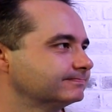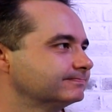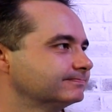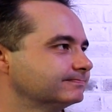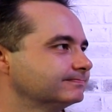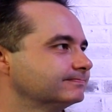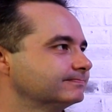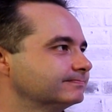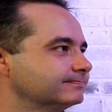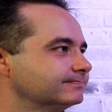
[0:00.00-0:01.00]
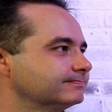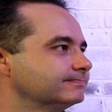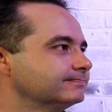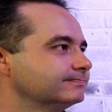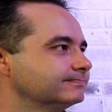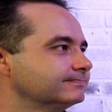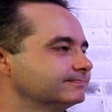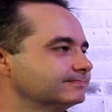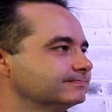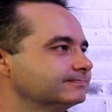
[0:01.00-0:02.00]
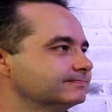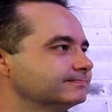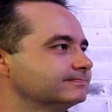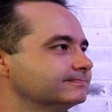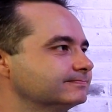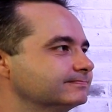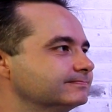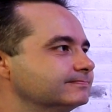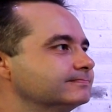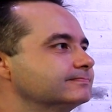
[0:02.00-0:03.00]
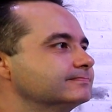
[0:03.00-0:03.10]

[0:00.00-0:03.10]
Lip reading: (silent)